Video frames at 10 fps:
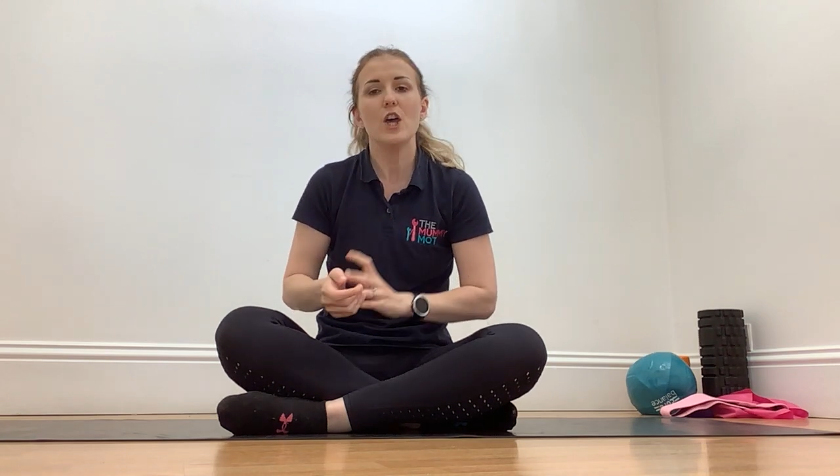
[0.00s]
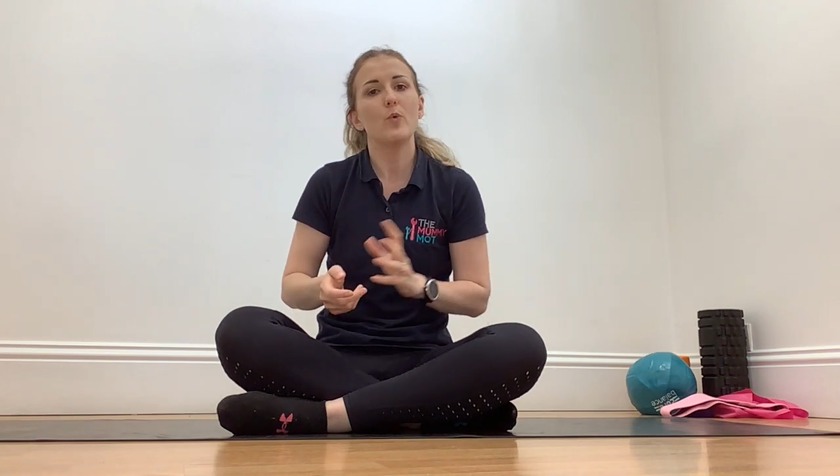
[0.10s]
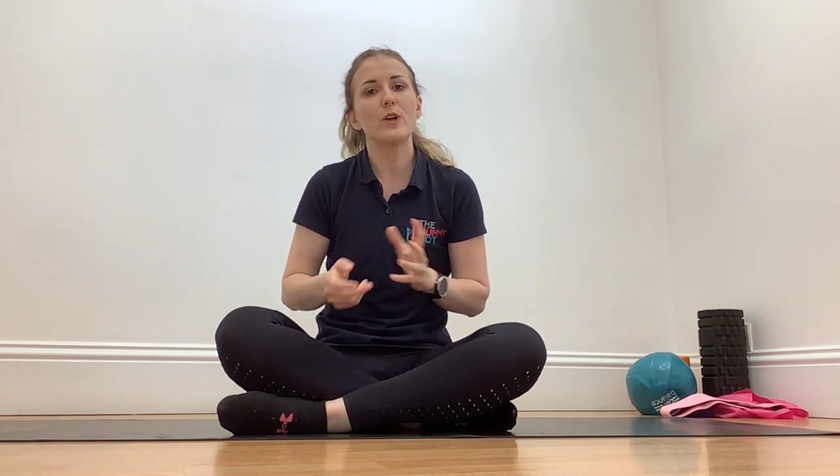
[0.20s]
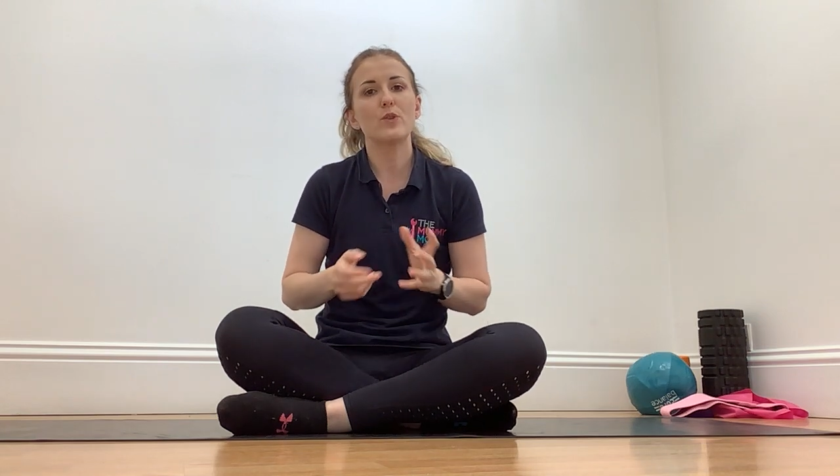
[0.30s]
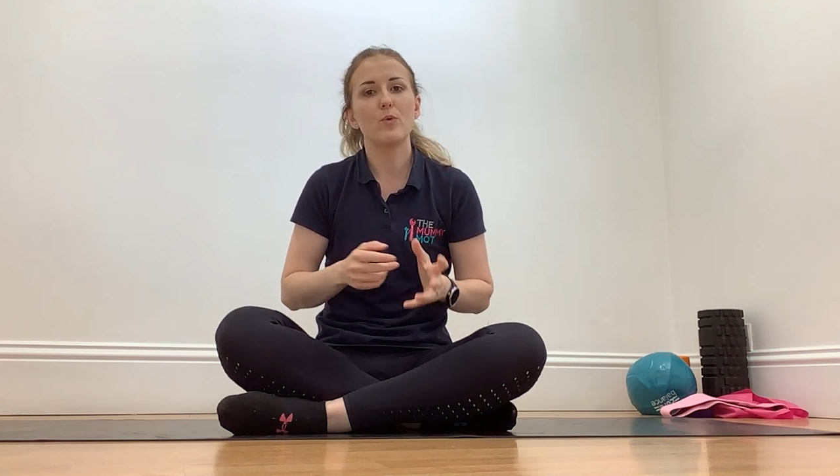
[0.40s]

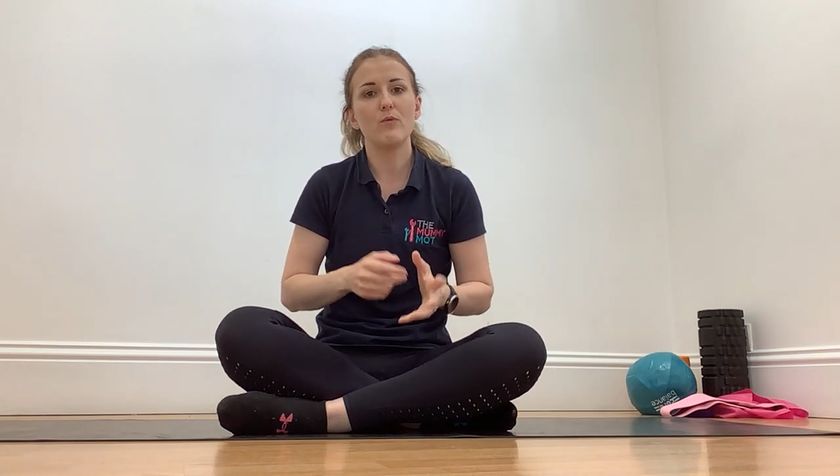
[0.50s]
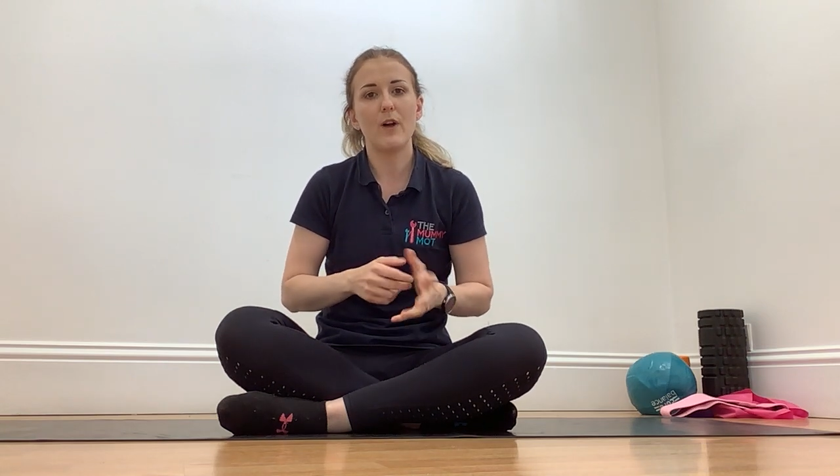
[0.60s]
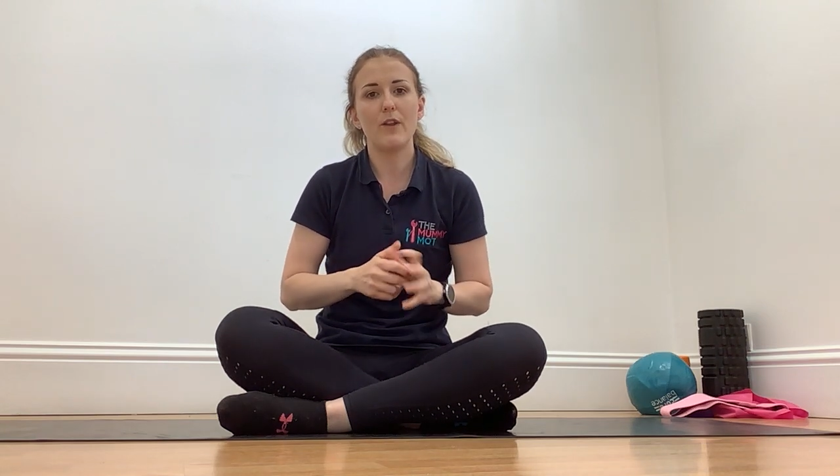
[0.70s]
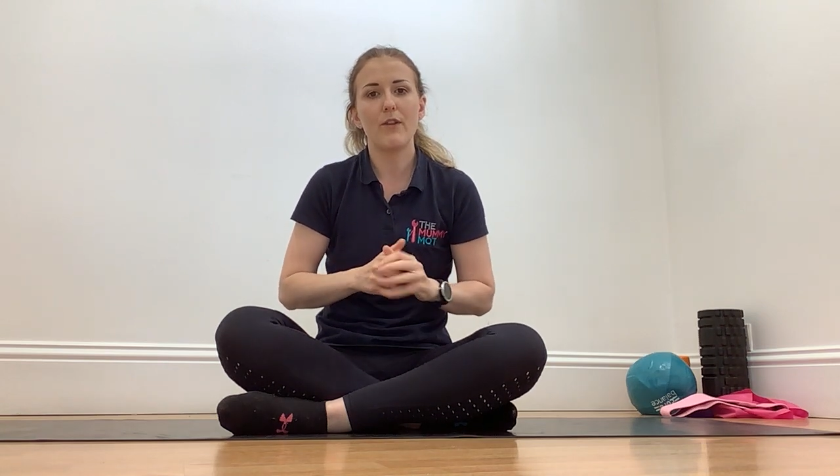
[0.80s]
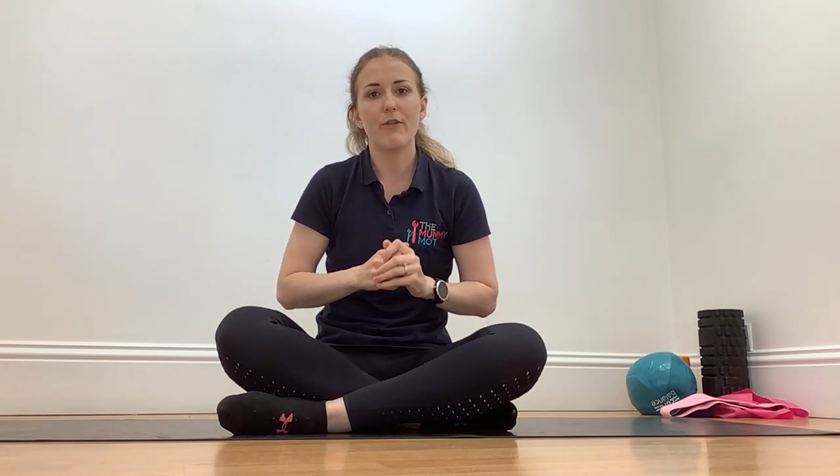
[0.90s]
which will
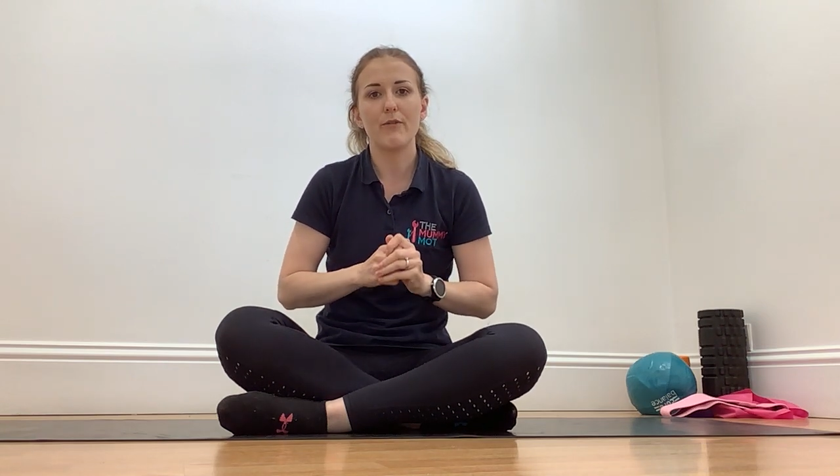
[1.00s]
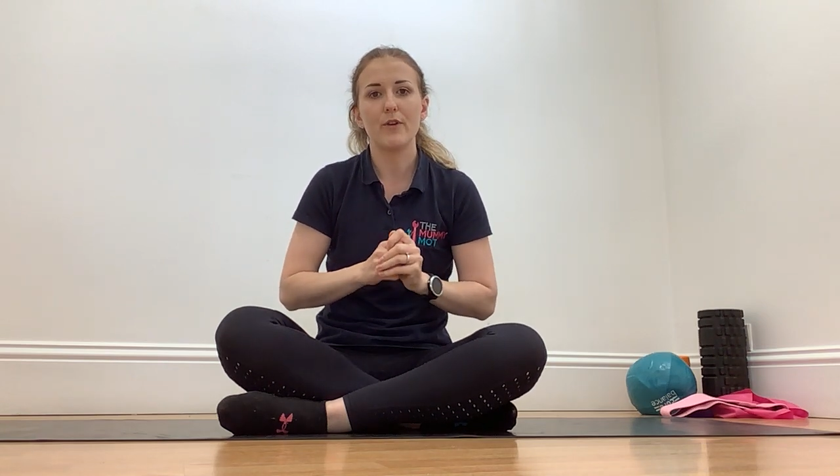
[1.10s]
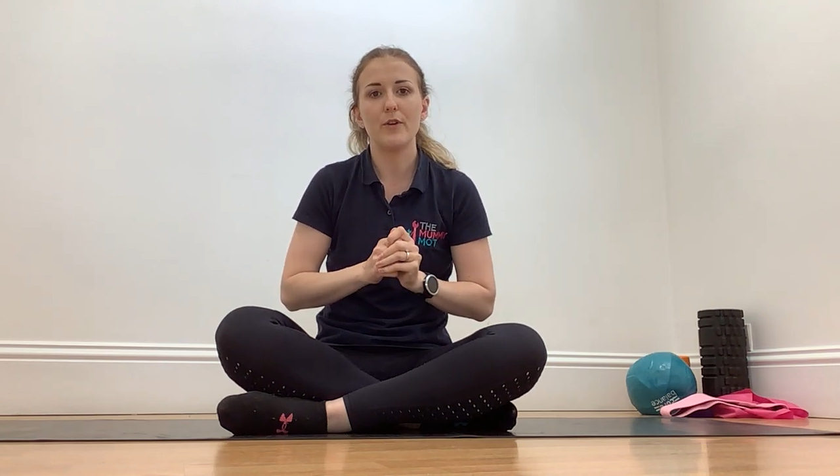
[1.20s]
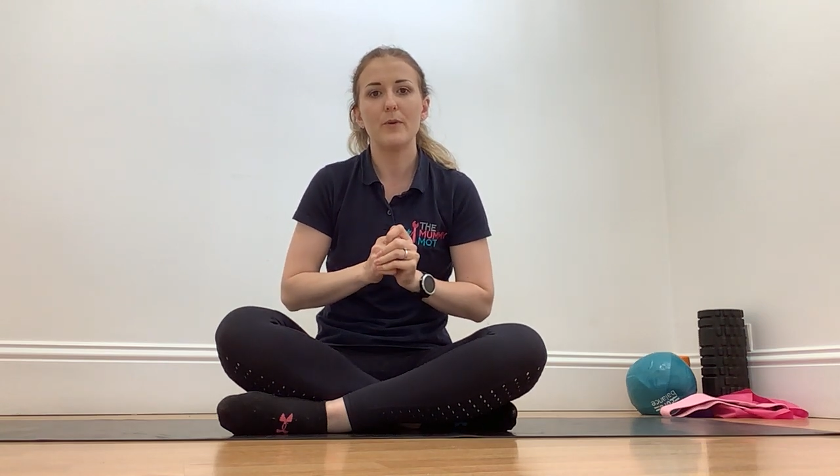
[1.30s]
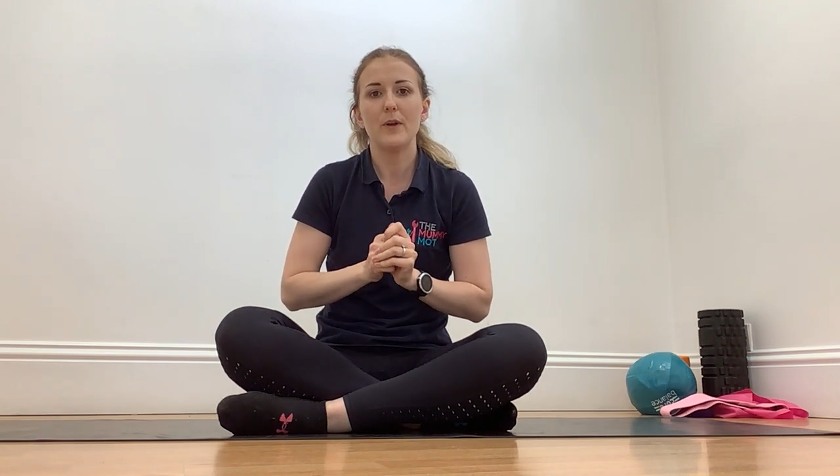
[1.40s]
run
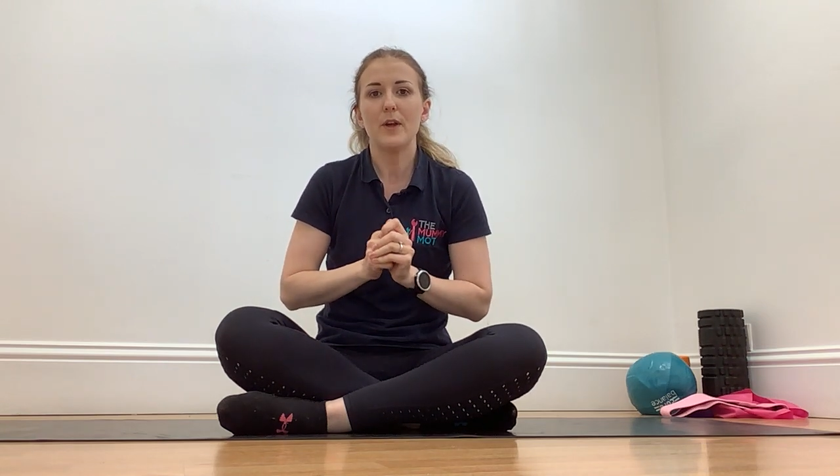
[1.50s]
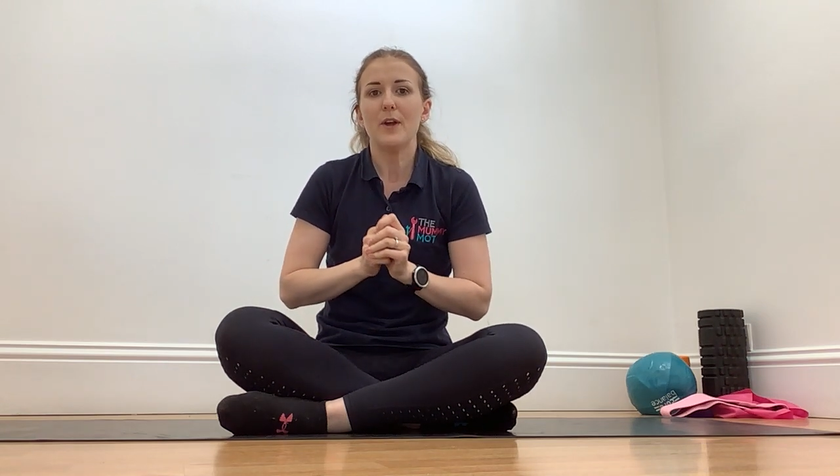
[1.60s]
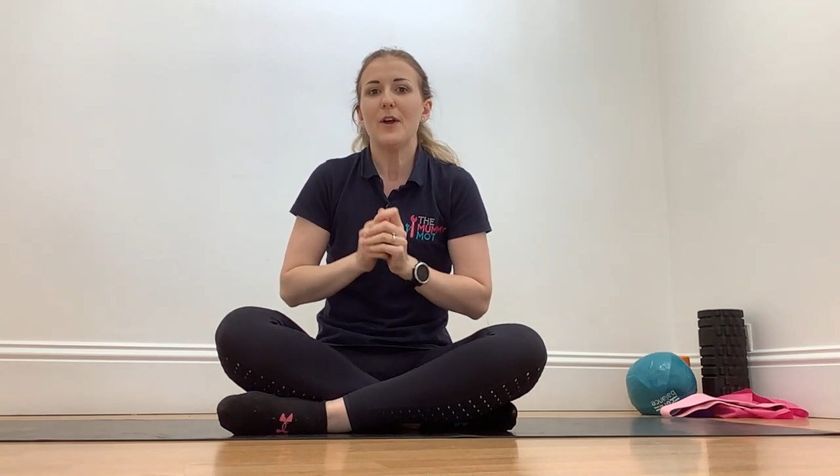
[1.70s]
through